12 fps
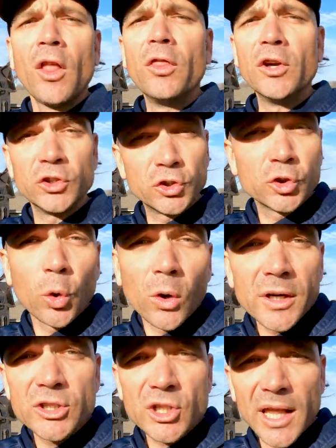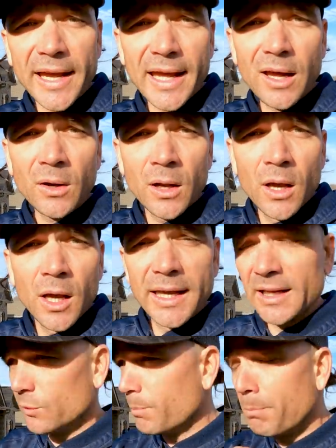the storage layout
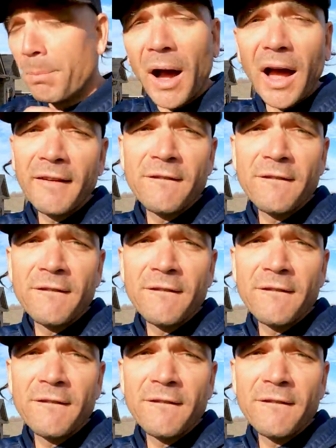is by